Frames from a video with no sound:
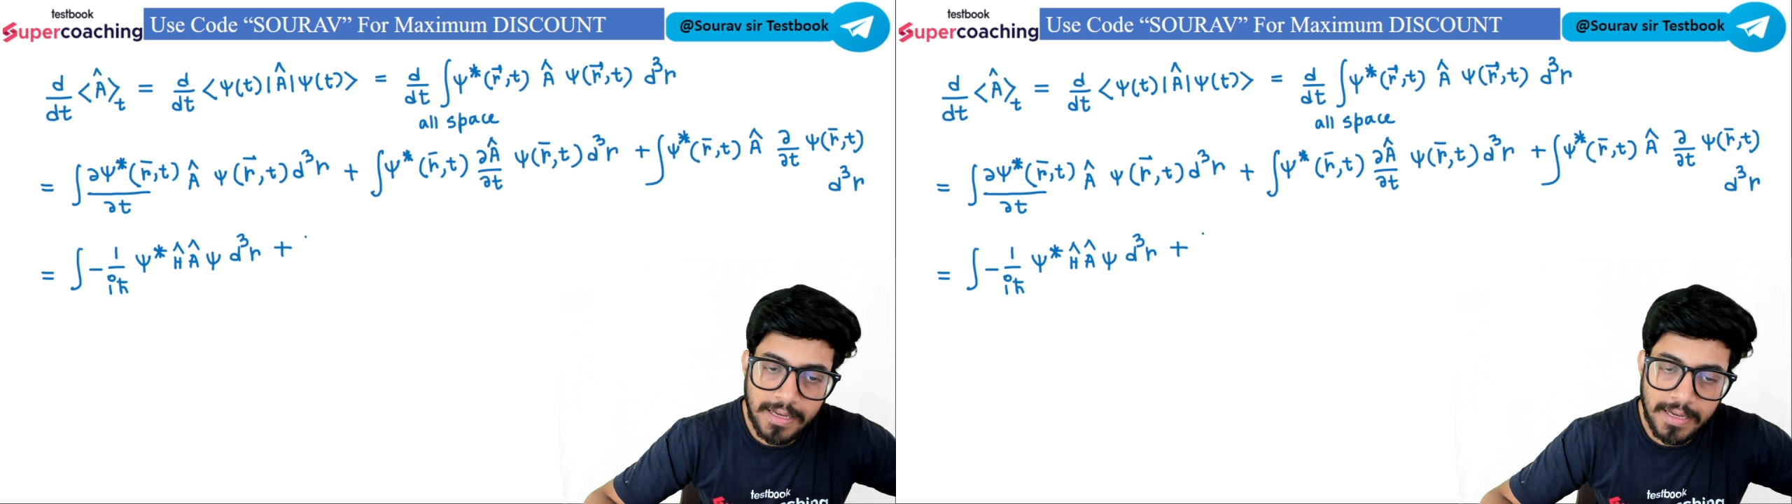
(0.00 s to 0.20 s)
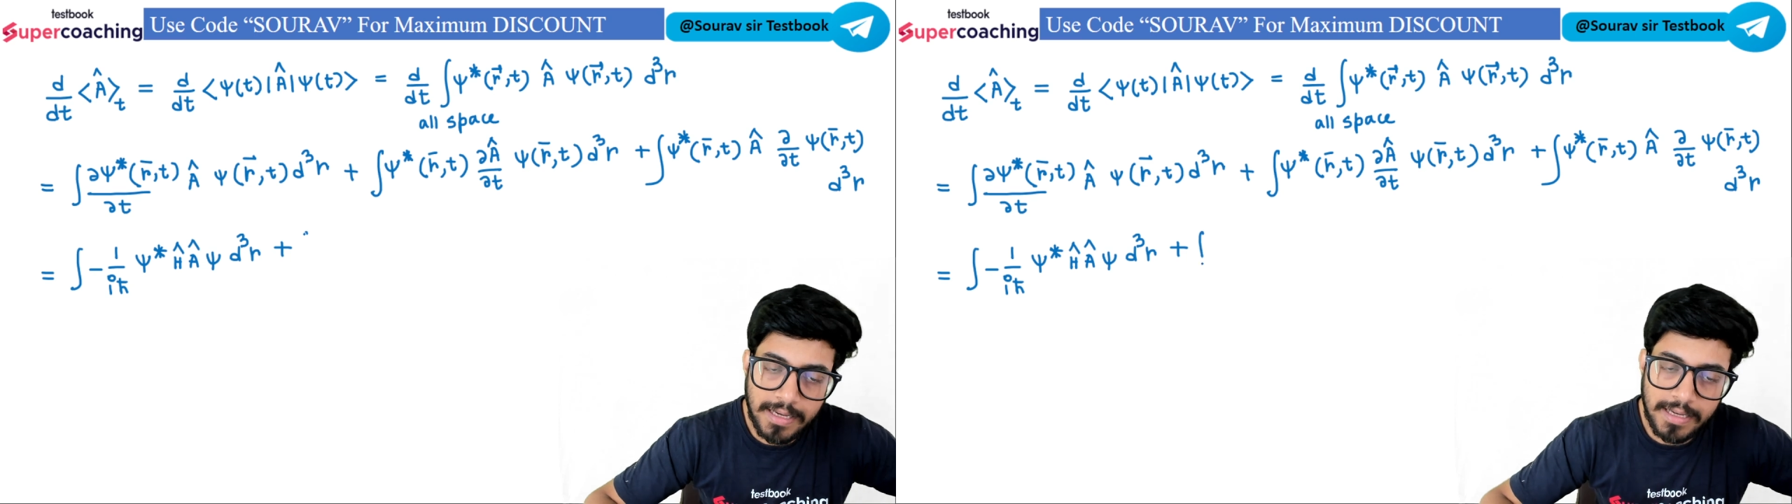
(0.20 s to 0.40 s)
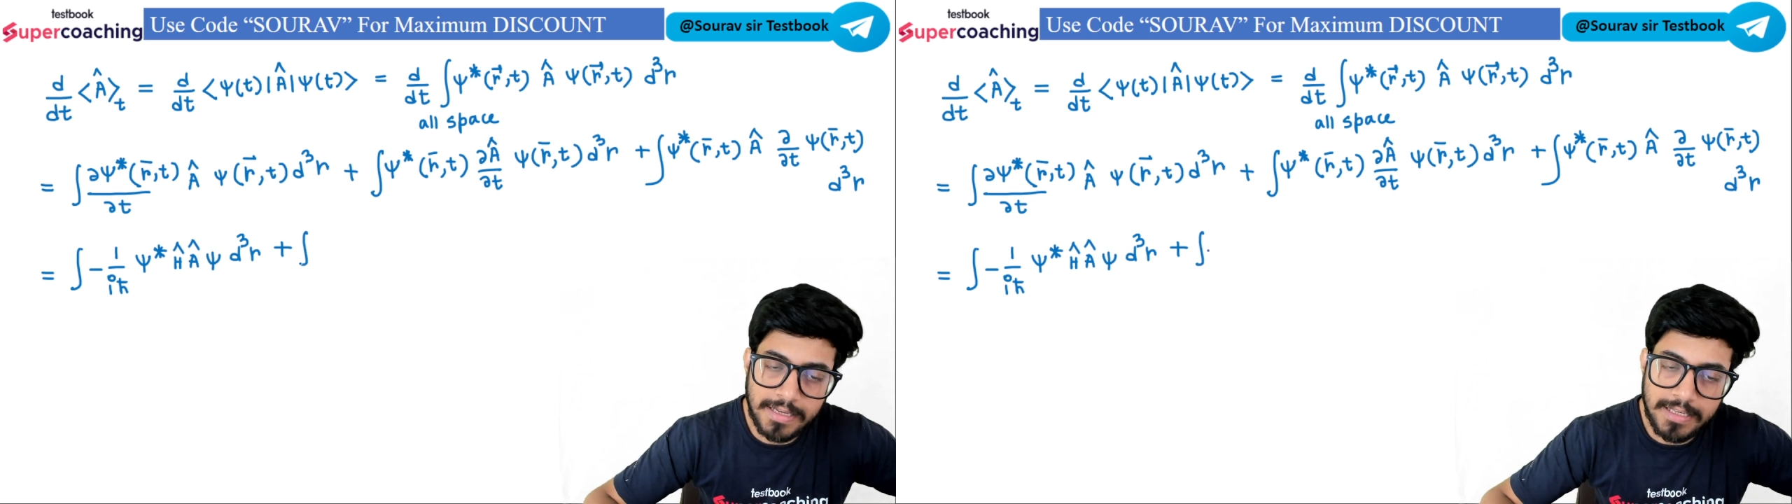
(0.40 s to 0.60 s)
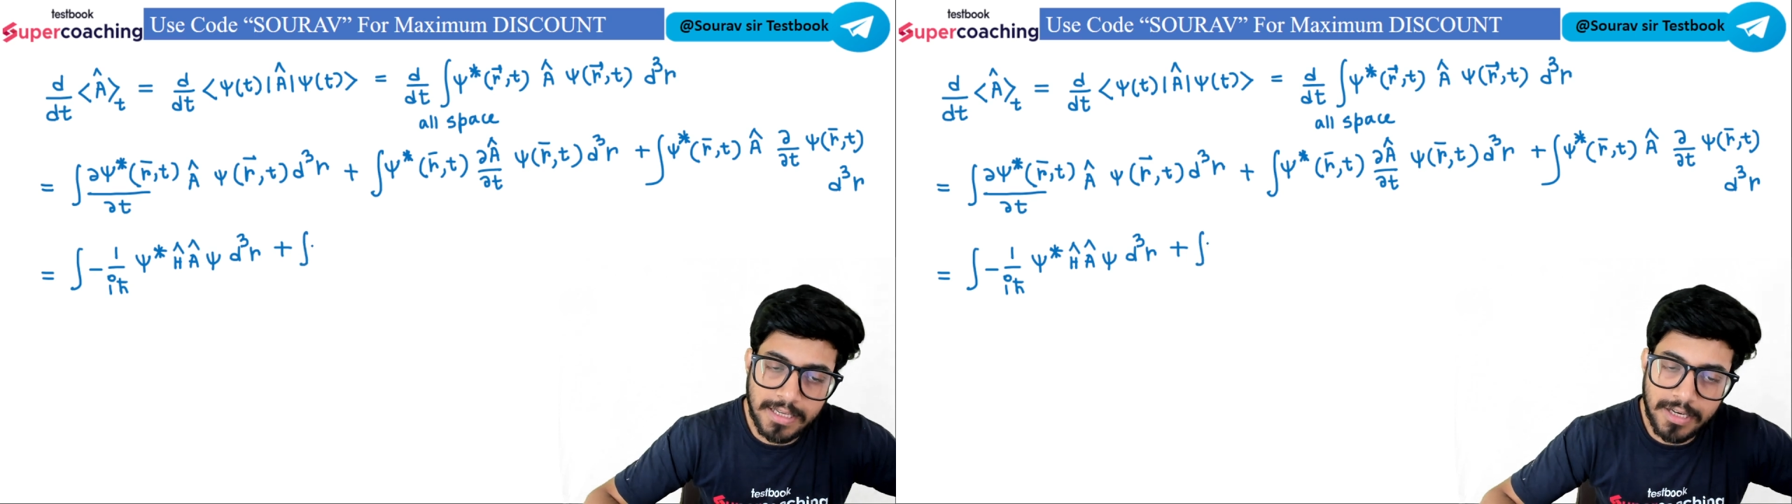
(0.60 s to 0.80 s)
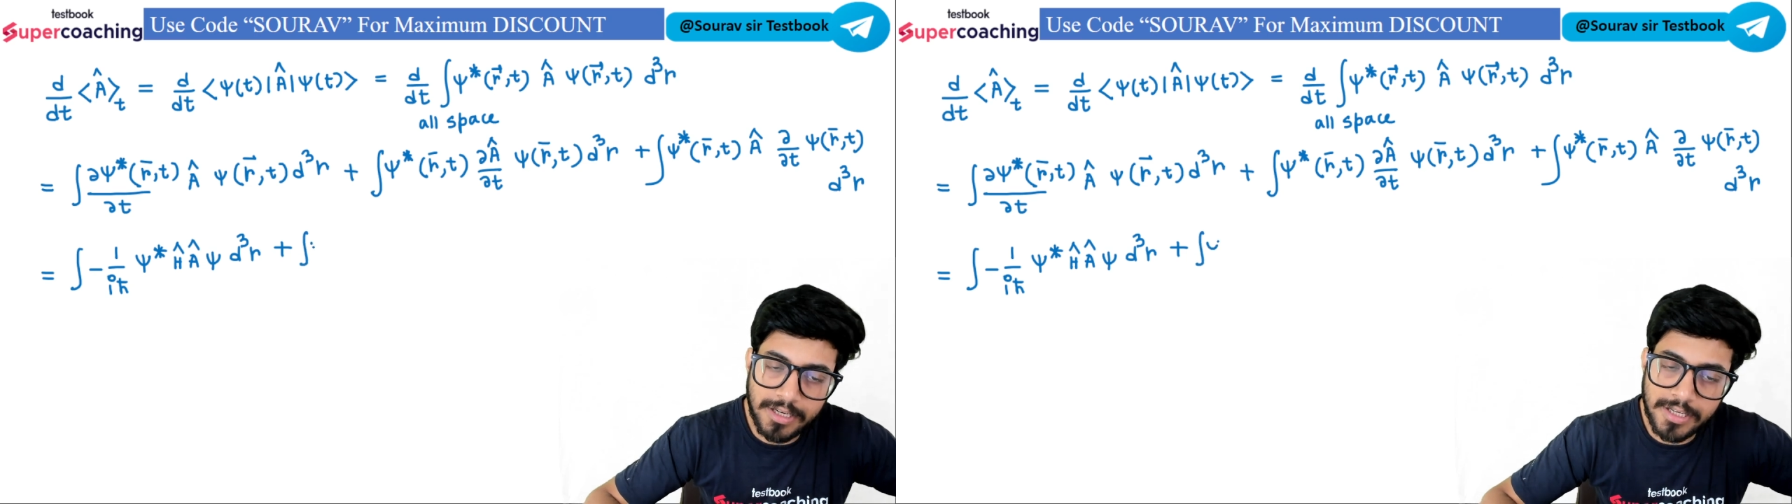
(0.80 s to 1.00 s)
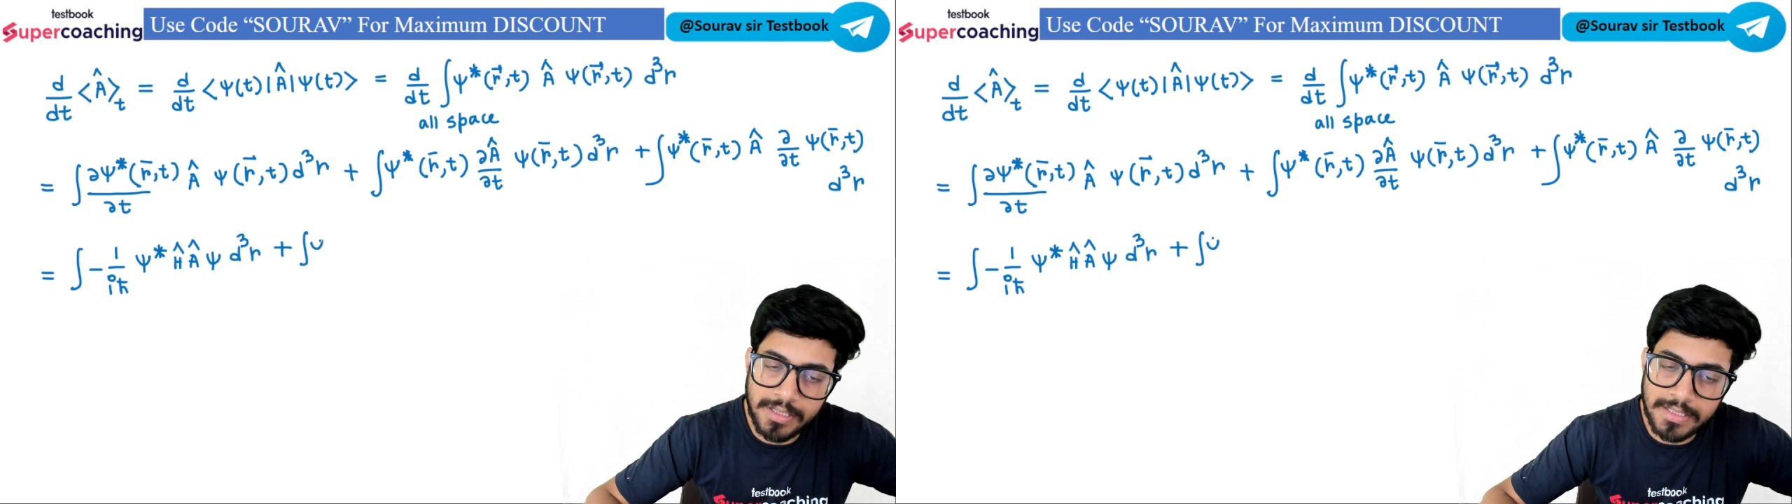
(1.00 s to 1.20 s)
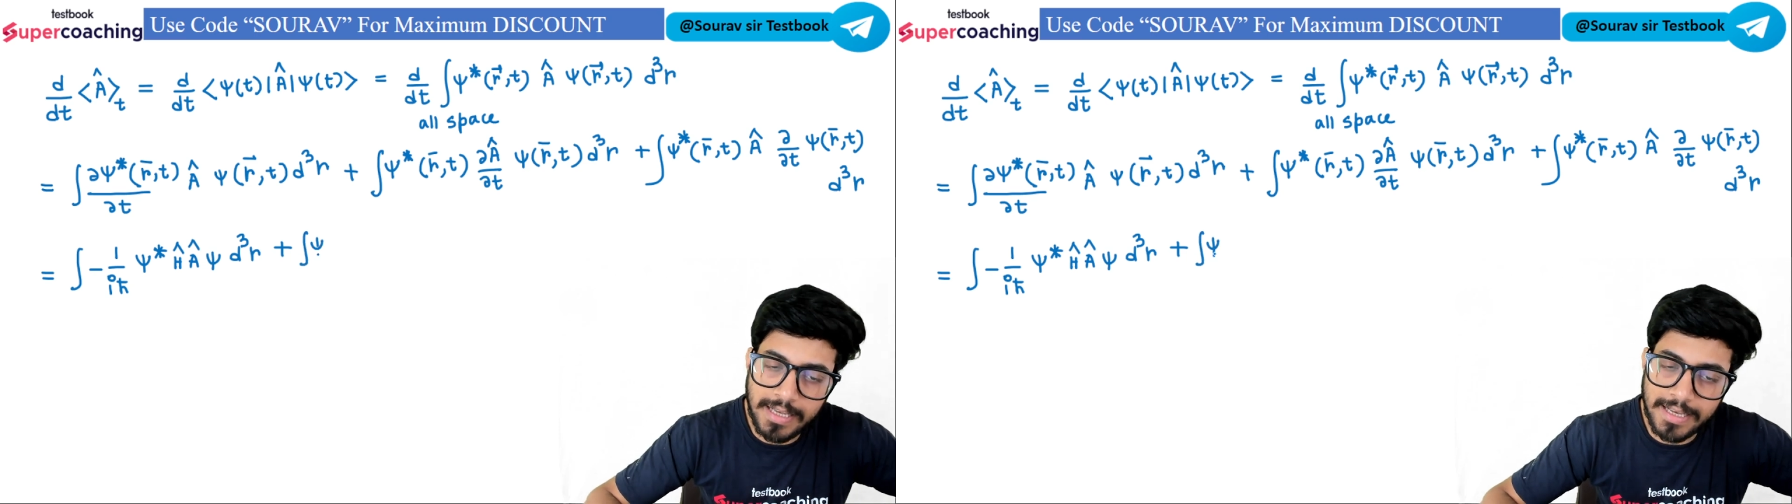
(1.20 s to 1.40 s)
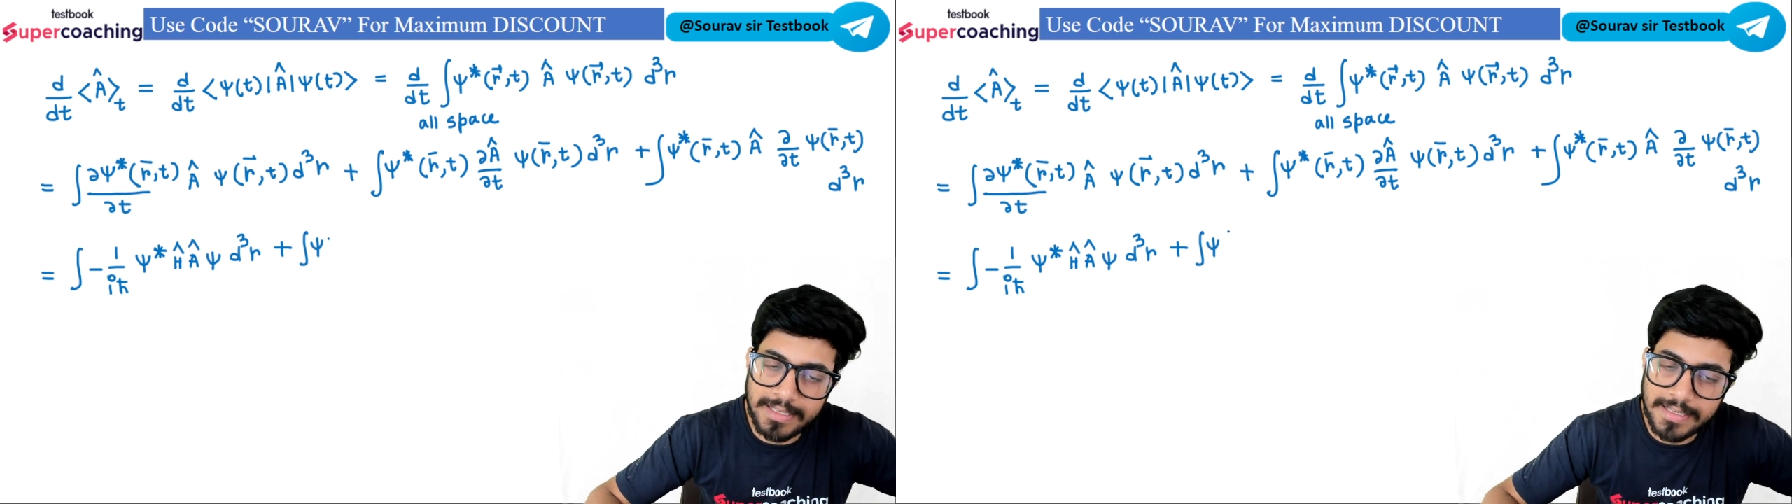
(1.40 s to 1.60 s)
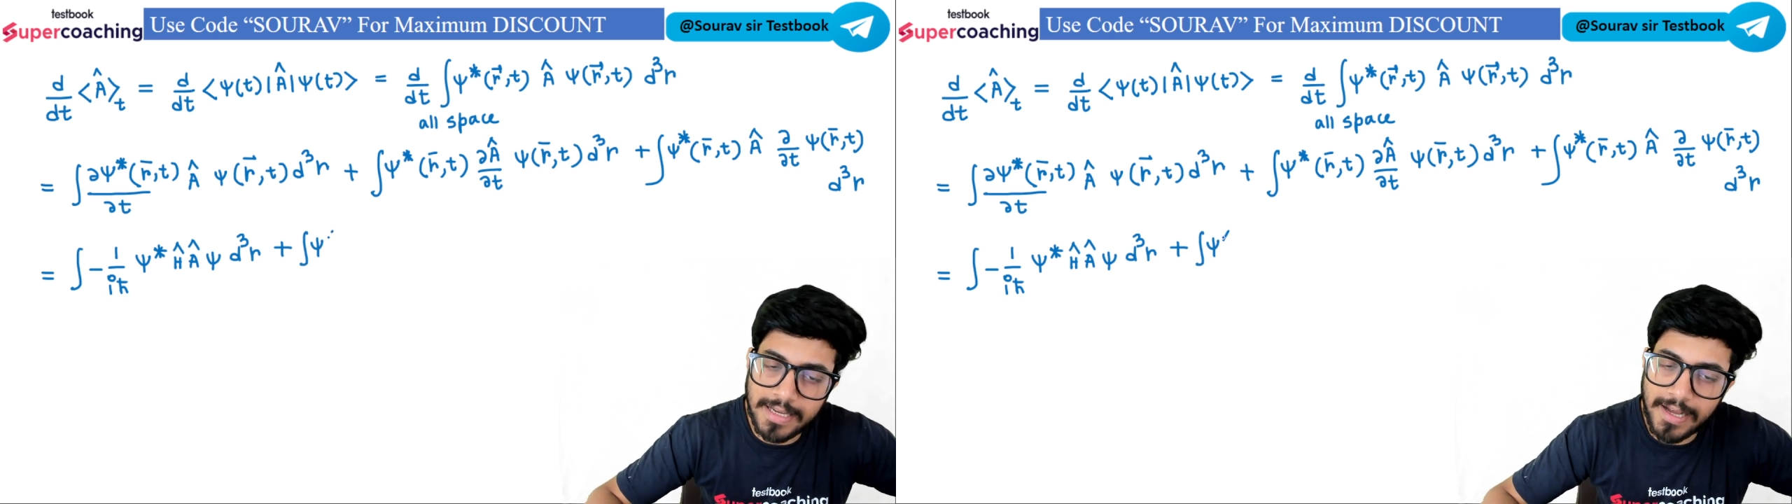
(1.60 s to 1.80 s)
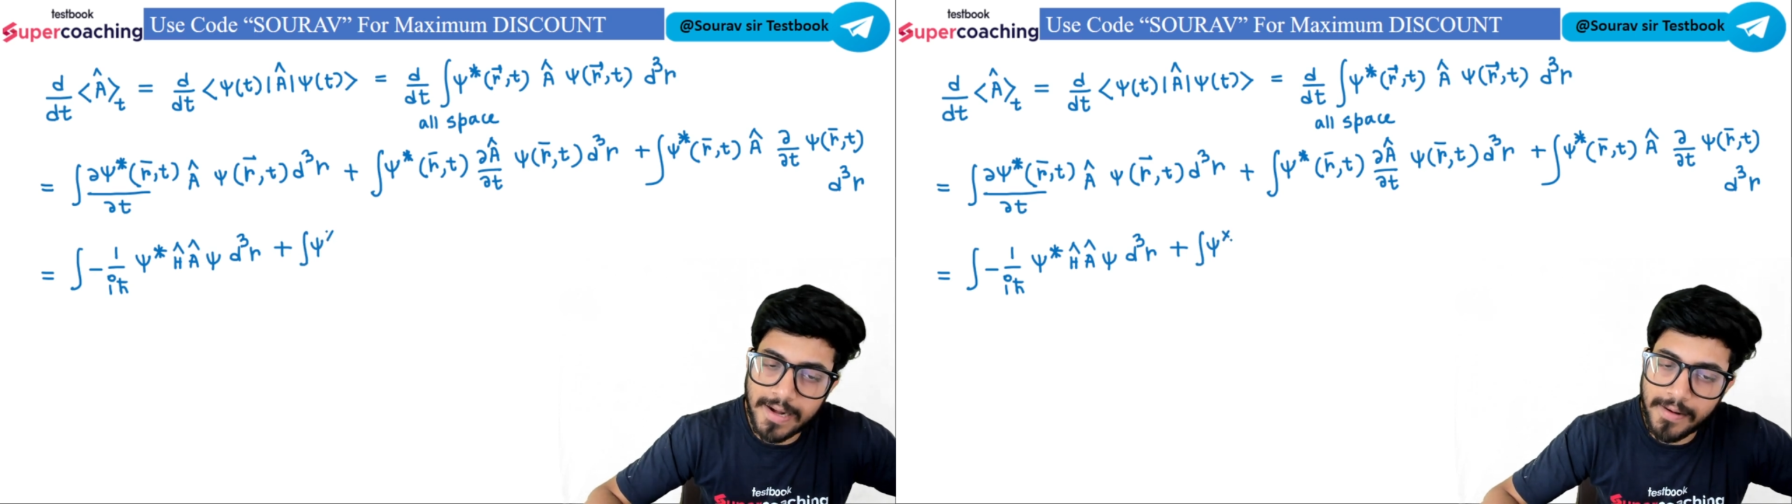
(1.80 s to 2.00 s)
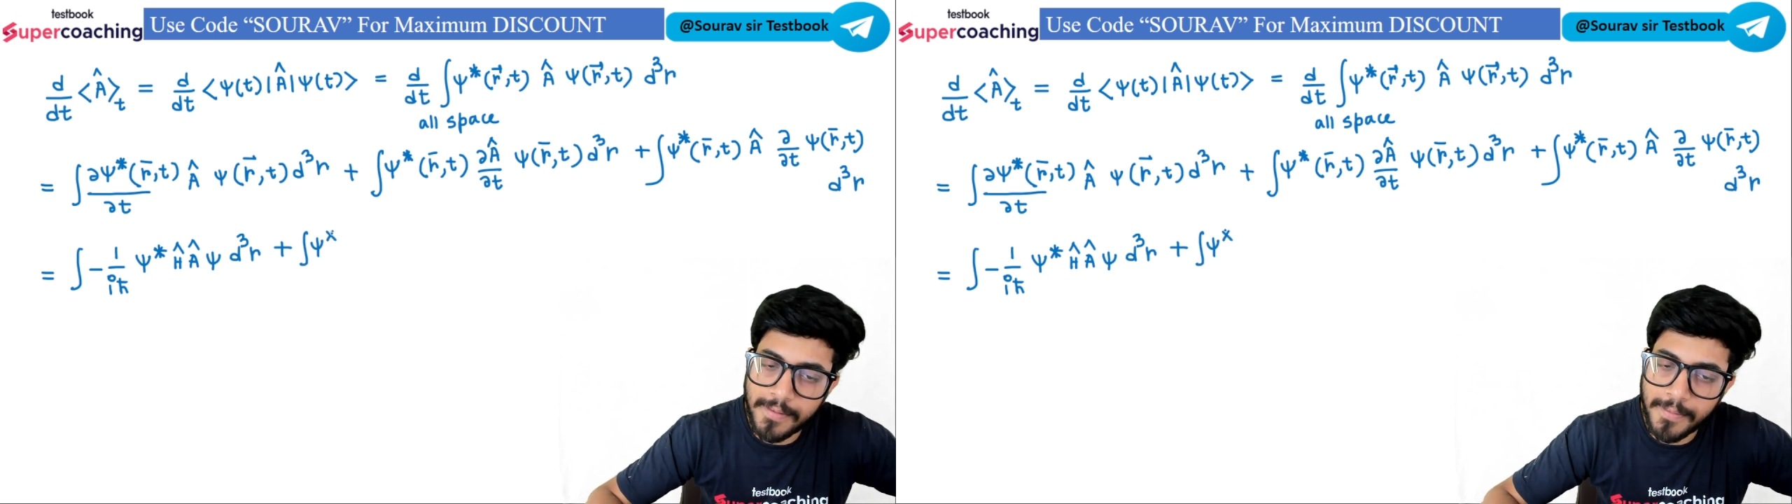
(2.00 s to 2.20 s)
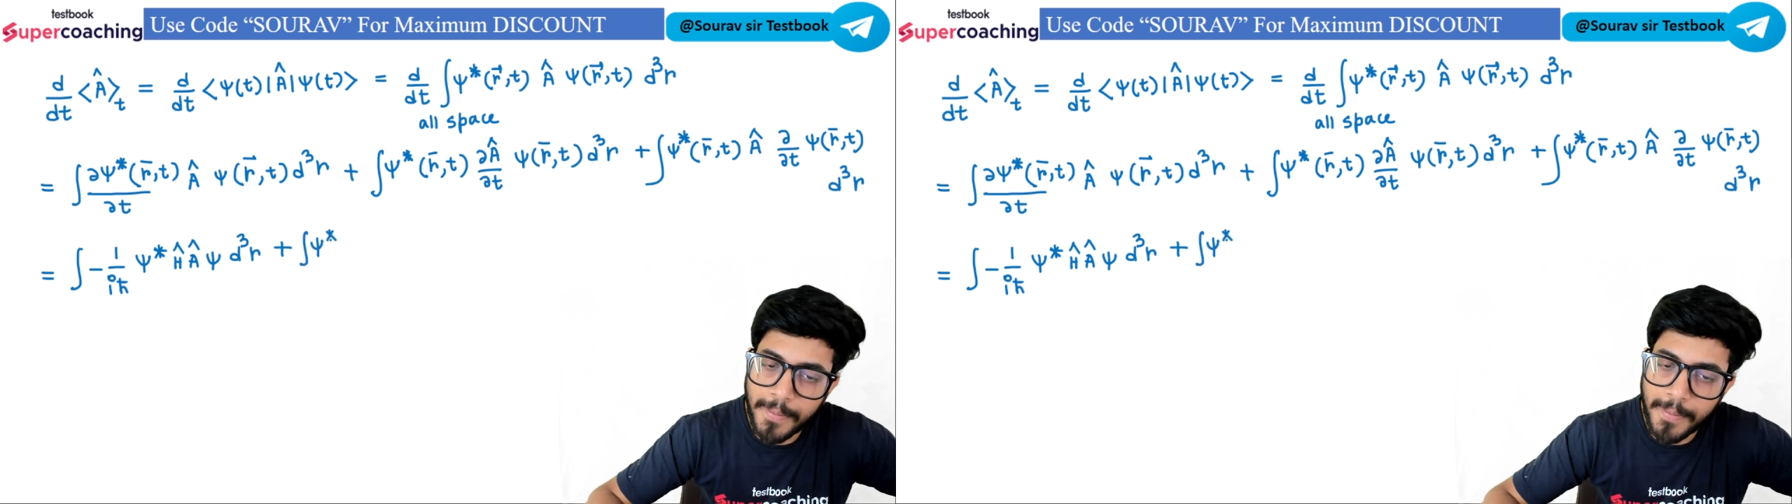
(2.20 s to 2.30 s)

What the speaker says: integration psi star